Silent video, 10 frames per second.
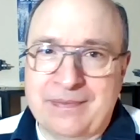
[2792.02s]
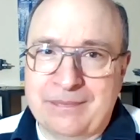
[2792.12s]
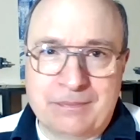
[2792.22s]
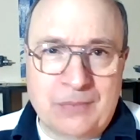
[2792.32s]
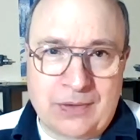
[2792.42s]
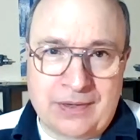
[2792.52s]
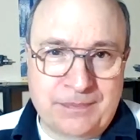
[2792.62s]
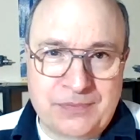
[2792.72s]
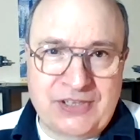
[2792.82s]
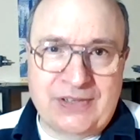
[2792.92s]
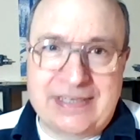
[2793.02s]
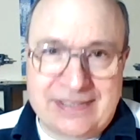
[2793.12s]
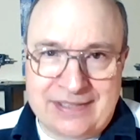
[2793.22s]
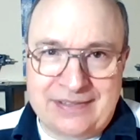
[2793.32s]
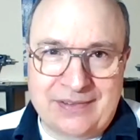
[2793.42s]
more serious
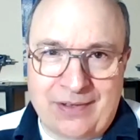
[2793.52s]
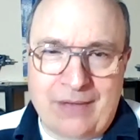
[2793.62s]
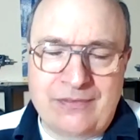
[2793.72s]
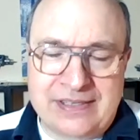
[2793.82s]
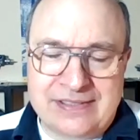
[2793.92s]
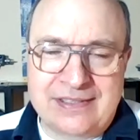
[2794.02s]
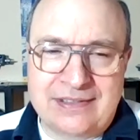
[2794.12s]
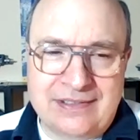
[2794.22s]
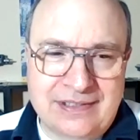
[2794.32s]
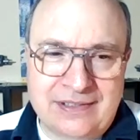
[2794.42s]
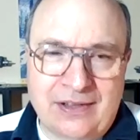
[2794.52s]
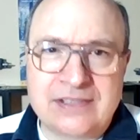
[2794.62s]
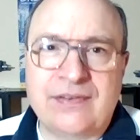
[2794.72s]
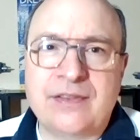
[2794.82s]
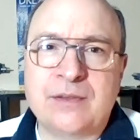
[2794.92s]
and obvious than
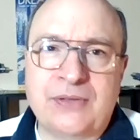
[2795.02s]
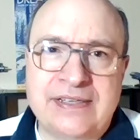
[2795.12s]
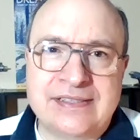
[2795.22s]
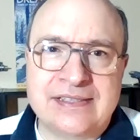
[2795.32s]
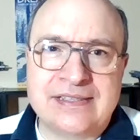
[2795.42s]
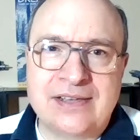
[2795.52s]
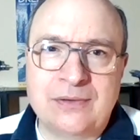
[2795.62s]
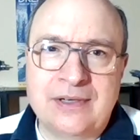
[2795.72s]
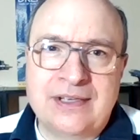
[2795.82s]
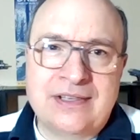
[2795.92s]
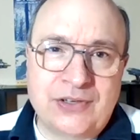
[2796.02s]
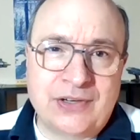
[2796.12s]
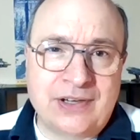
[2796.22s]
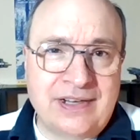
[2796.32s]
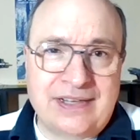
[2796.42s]
lots of other places. So
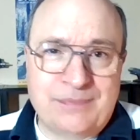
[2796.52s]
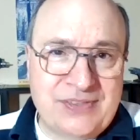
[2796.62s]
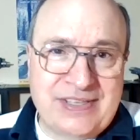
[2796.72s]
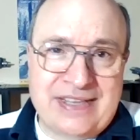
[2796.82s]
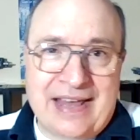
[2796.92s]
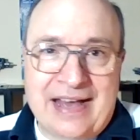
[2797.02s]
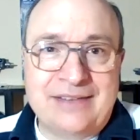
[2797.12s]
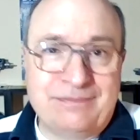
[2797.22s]
you're going to see that.